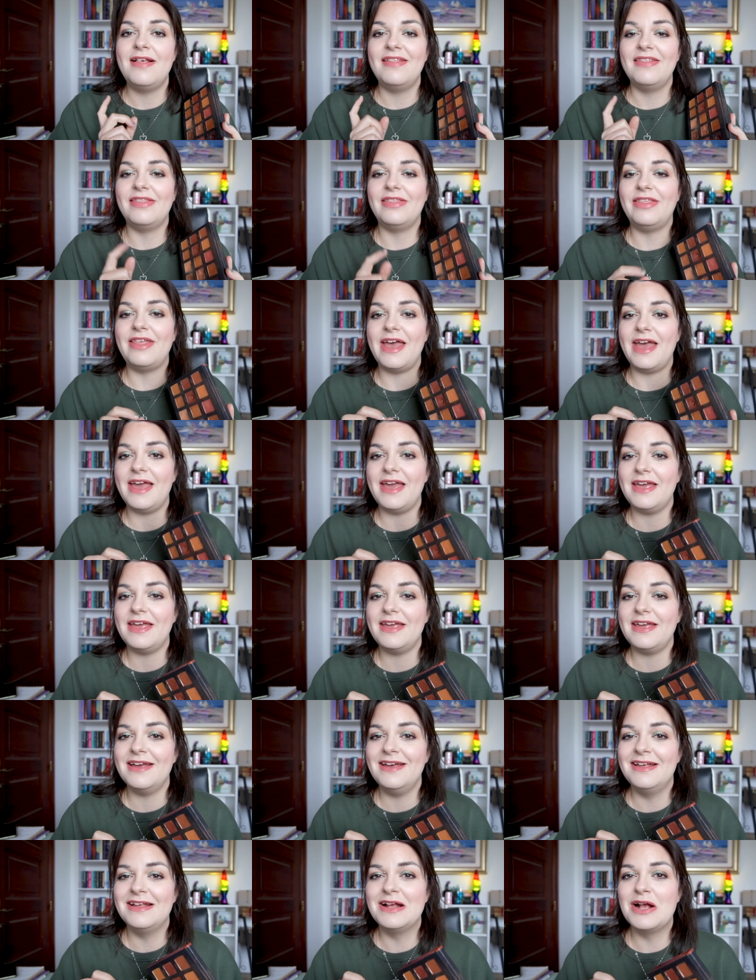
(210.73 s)

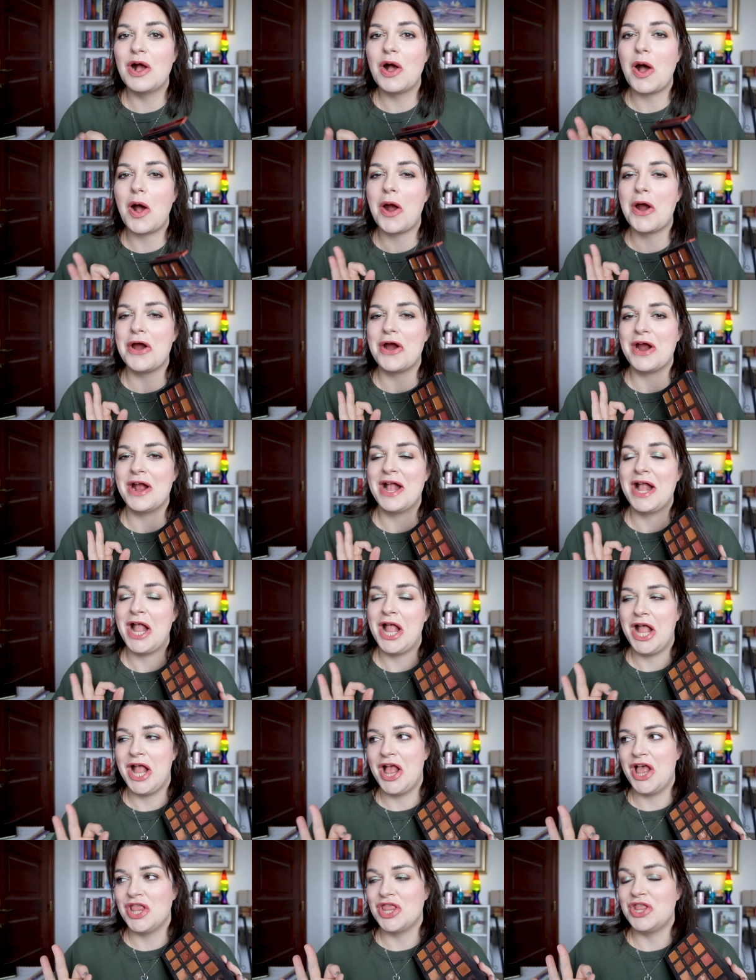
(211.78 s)
they are
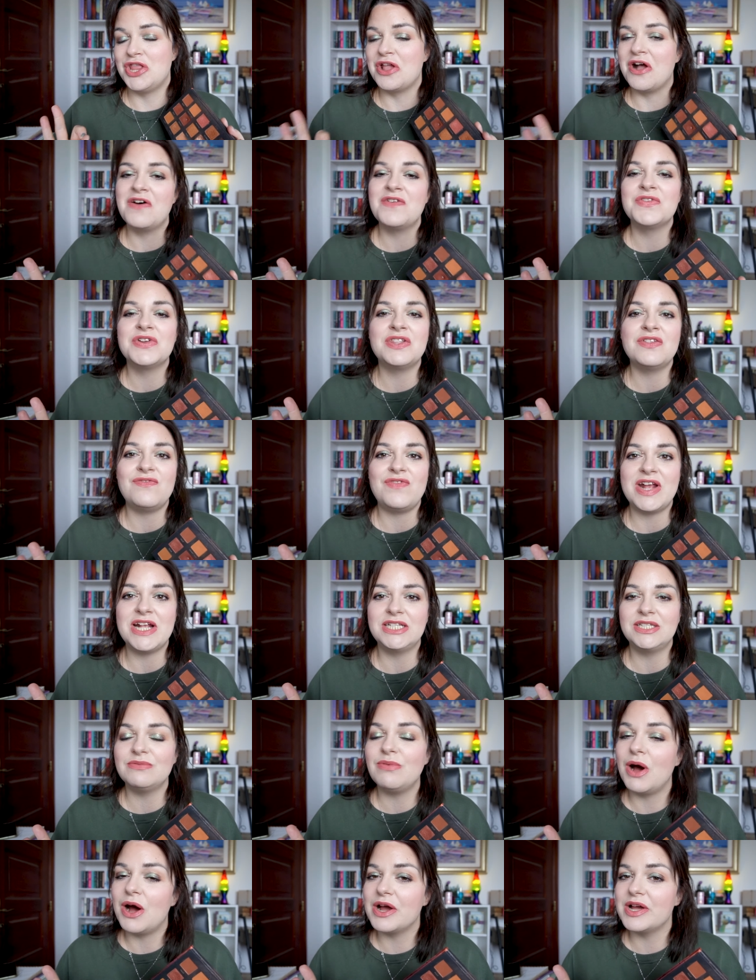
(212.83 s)
not for the
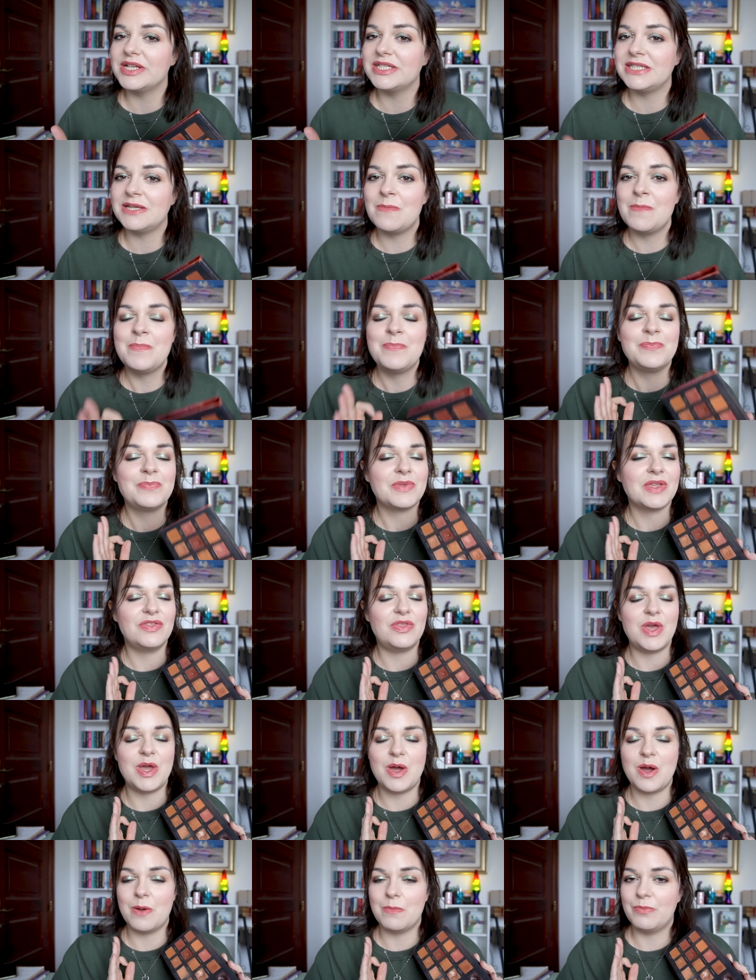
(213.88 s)
faint of heart.
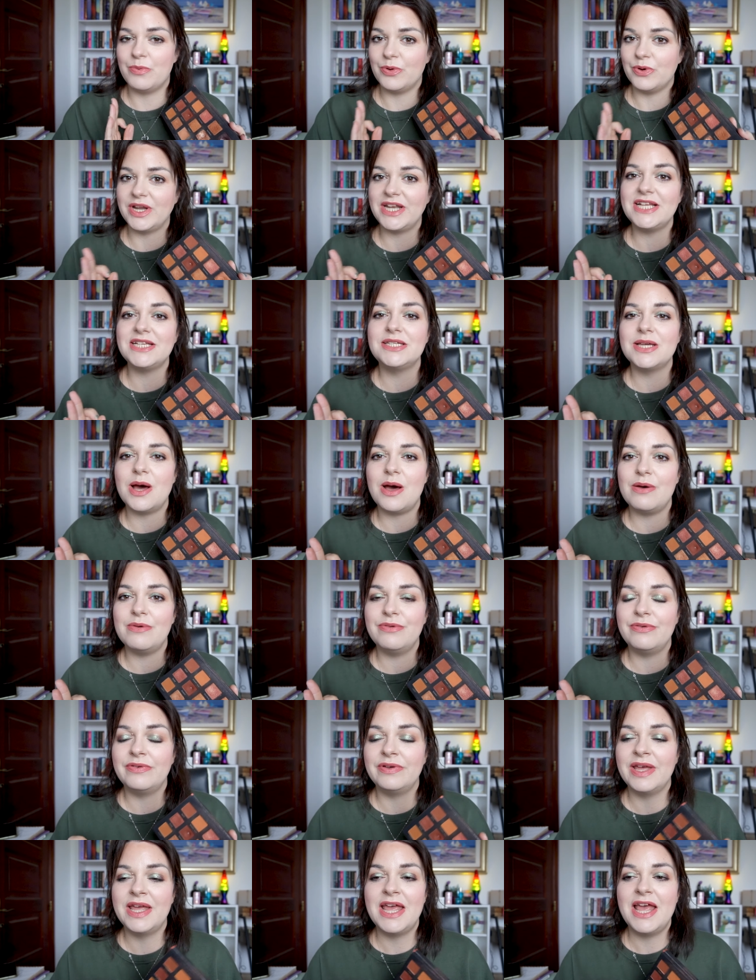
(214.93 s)
They are pretty tough.